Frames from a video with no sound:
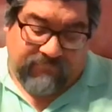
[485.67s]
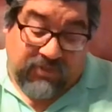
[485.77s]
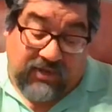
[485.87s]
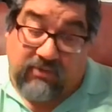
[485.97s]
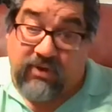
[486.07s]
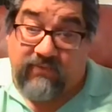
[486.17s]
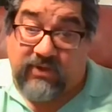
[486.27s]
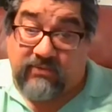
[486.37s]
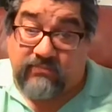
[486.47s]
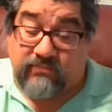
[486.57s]
getting rid of
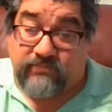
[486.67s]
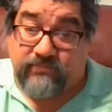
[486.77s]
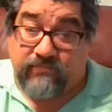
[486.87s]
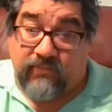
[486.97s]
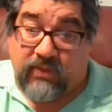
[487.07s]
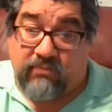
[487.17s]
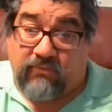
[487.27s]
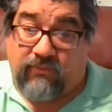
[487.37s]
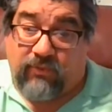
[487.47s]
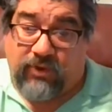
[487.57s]
it
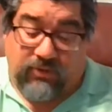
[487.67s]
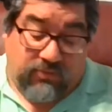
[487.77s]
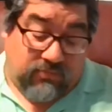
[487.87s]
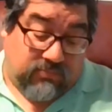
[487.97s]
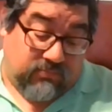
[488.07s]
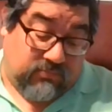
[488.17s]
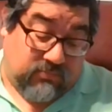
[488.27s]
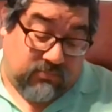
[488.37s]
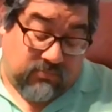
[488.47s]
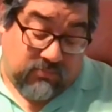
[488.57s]
before you
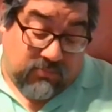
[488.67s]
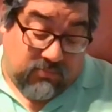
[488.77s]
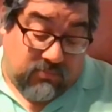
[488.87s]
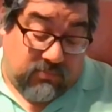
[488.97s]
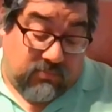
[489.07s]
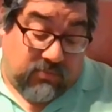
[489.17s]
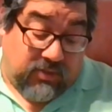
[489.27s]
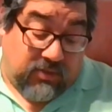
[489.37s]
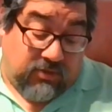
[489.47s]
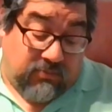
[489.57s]
can
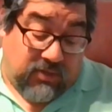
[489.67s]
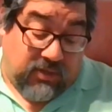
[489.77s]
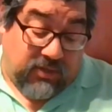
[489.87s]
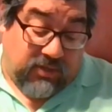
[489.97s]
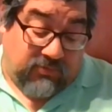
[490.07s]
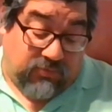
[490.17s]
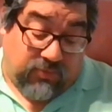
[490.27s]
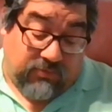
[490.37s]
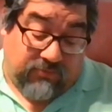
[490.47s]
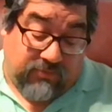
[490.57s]
accumulate any
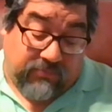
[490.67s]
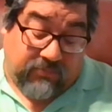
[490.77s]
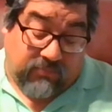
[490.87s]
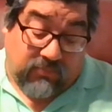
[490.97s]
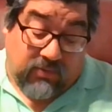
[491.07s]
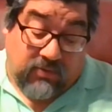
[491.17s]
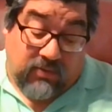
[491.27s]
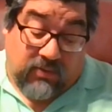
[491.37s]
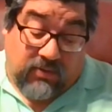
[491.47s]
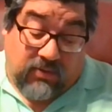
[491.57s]
sort of
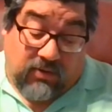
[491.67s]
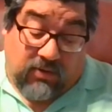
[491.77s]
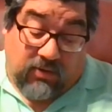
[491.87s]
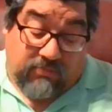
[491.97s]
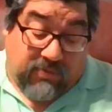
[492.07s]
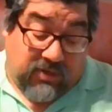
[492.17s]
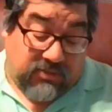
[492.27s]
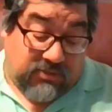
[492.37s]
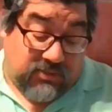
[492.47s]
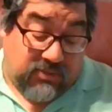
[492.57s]
hard
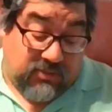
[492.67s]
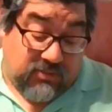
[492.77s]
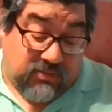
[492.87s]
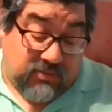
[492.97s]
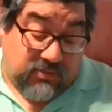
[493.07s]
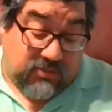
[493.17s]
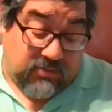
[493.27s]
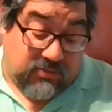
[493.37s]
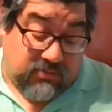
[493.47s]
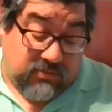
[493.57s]
buzz.
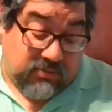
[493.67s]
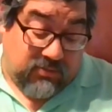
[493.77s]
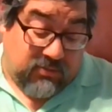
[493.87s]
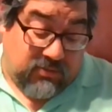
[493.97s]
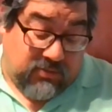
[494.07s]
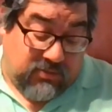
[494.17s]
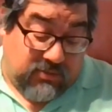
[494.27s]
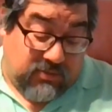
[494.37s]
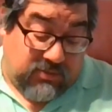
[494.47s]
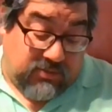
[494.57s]
Uh,
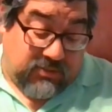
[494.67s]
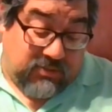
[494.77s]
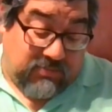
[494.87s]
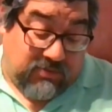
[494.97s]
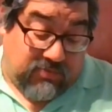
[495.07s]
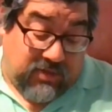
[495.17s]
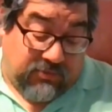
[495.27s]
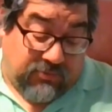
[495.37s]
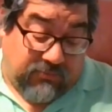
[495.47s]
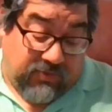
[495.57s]
let's see, made with
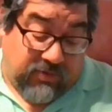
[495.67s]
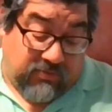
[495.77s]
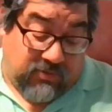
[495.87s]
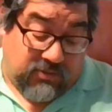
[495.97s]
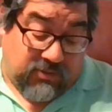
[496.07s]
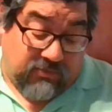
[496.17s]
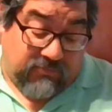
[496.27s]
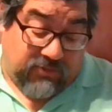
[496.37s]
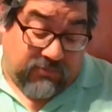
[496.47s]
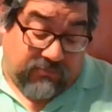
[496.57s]
natural flavors,
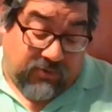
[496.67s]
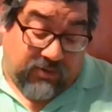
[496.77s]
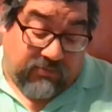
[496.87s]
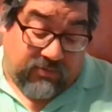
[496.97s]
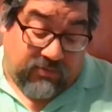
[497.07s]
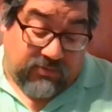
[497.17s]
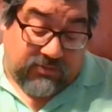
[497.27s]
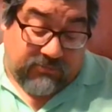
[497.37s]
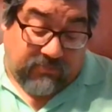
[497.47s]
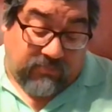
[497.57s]
artificial
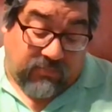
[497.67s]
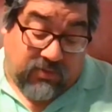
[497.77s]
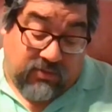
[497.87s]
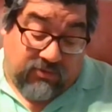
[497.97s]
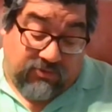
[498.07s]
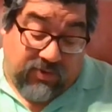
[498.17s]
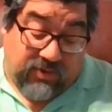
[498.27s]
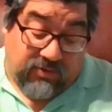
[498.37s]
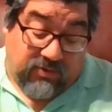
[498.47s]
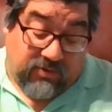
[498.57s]
flavors,
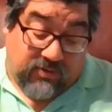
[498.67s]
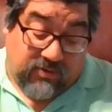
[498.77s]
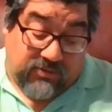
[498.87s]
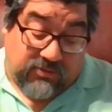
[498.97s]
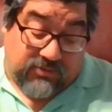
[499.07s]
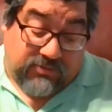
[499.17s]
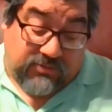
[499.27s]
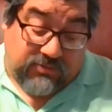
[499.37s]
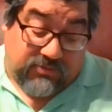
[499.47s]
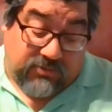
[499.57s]

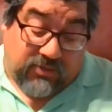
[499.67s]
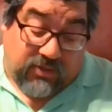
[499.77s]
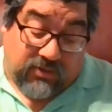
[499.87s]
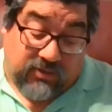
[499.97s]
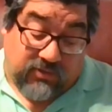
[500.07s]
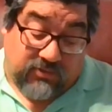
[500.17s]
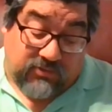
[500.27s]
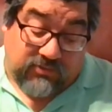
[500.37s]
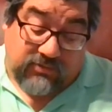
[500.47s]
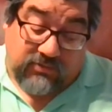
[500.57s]
sweeteners,
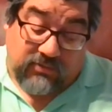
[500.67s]
colors.